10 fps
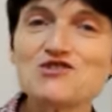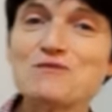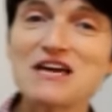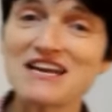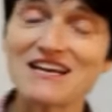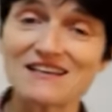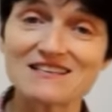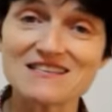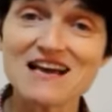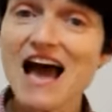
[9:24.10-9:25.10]
new
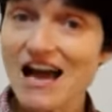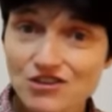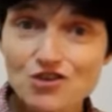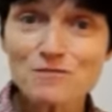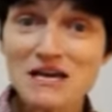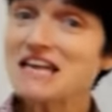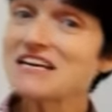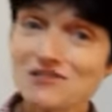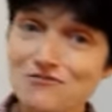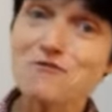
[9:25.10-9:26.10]
beginnings, and new
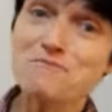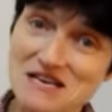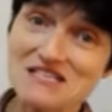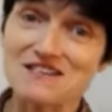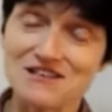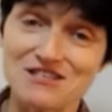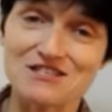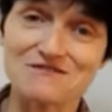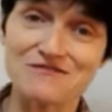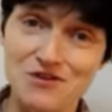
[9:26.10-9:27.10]
beginnings for
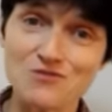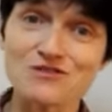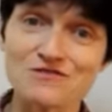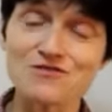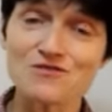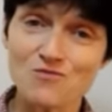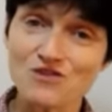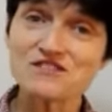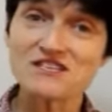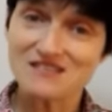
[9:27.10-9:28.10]
business, for those of you that
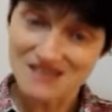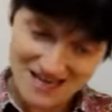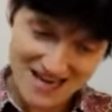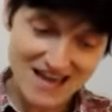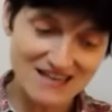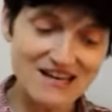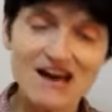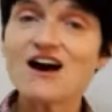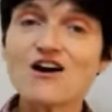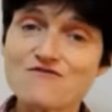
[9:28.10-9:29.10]
want it,
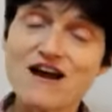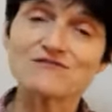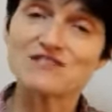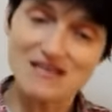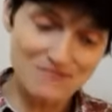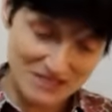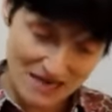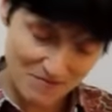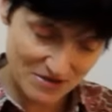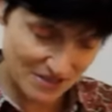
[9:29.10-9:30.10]
again, around
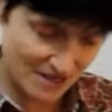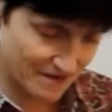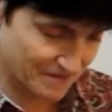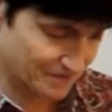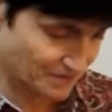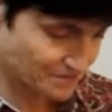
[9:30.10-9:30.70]
September time.